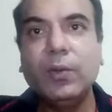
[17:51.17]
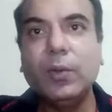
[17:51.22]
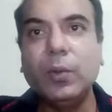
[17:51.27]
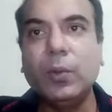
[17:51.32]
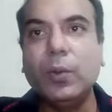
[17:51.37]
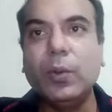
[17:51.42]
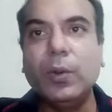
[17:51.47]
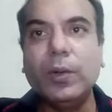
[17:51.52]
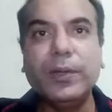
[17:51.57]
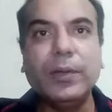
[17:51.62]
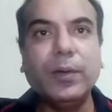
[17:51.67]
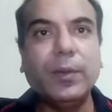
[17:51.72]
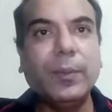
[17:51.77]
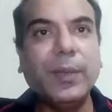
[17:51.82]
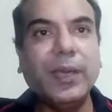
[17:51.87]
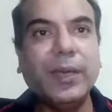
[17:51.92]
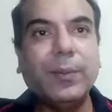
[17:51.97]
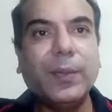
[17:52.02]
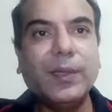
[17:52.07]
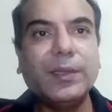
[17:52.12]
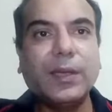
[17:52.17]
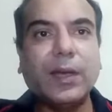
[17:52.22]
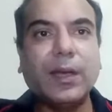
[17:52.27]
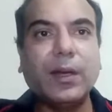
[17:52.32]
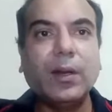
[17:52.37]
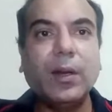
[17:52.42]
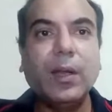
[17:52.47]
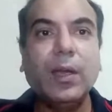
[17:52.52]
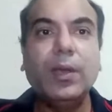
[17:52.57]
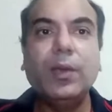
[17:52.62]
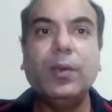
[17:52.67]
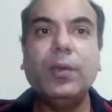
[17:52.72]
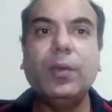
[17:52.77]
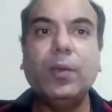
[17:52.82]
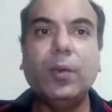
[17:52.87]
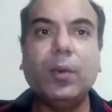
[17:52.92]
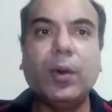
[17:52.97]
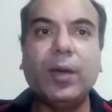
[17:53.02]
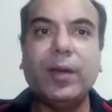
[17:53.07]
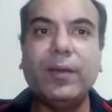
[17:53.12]
to your big bazaar,
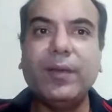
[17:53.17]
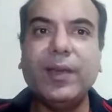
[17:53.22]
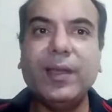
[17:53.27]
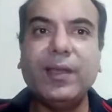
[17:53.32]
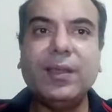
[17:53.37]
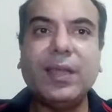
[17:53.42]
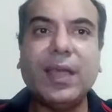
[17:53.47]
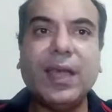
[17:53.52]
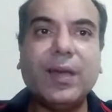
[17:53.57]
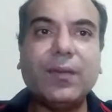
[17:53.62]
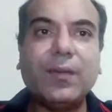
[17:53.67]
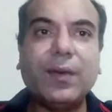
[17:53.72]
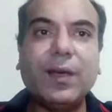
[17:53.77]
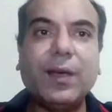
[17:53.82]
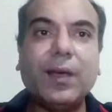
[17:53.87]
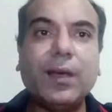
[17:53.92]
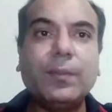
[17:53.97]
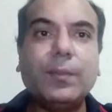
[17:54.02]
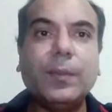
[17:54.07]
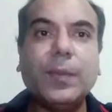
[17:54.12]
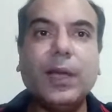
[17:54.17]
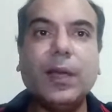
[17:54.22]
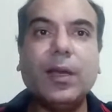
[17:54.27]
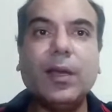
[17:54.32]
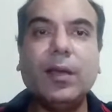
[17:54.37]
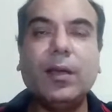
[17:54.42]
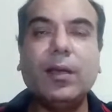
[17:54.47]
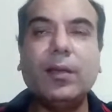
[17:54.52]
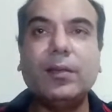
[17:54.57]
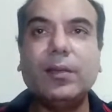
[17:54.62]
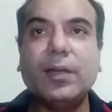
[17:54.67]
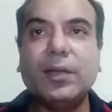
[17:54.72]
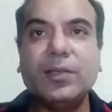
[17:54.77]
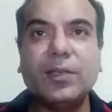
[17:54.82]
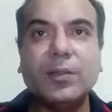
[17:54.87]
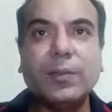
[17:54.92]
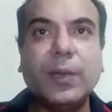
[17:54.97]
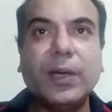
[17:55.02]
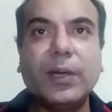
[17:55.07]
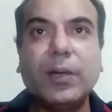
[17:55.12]
you always have a
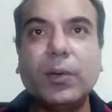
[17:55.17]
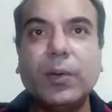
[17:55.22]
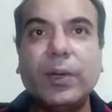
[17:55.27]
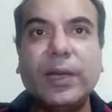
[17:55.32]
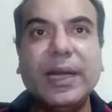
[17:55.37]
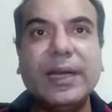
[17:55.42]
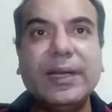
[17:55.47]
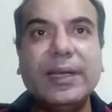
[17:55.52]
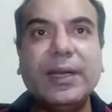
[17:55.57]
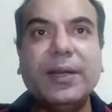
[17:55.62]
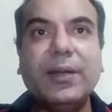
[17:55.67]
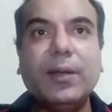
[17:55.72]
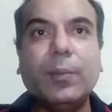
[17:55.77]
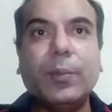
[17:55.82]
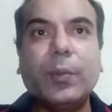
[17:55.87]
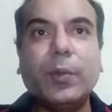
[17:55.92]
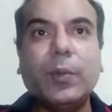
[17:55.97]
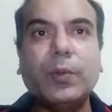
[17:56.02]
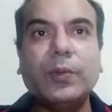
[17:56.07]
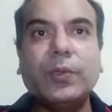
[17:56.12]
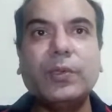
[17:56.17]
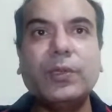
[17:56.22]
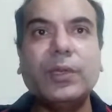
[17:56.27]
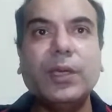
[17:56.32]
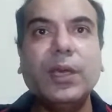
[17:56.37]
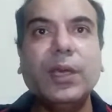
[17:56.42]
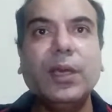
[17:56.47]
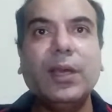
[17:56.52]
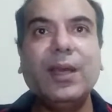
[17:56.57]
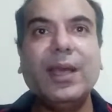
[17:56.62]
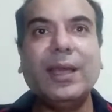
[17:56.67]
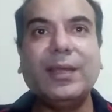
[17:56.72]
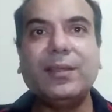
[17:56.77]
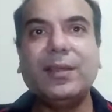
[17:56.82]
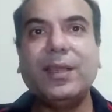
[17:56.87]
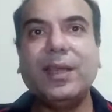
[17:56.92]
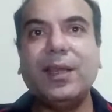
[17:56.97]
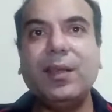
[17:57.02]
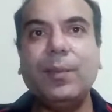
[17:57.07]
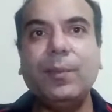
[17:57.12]
customer-oriented approach. Like
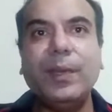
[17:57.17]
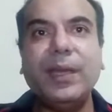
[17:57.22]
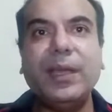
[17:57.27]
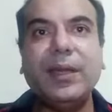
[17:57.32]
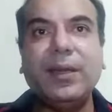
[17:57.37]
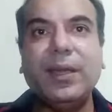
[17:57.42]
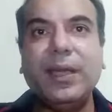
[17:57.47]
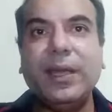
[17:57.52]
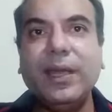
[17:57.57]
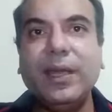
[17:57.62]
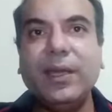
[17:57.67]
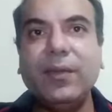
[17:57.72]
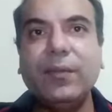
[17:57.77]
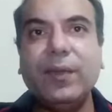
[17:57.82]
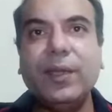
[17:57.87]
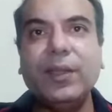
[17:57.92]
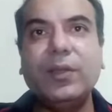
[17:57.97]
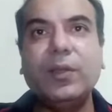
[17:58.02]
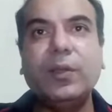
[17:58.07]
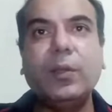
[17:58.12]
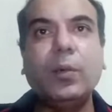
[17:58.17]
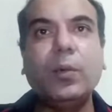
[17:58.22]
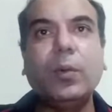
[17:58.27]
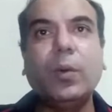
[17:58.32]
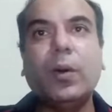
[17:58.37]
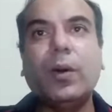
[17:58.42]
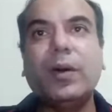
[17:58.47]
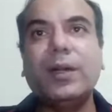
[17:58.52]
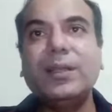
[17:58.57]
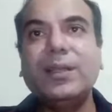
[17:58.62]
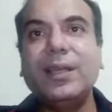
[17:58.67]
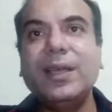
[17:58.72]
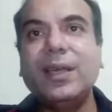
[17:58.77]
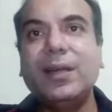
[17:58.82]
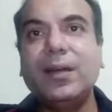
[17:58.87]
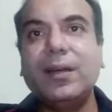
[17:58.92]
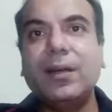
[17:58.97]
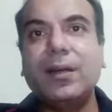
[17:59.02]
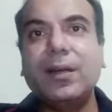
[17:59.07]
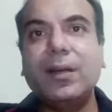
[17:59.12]
they'll be dealing with you or
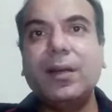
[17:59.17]
their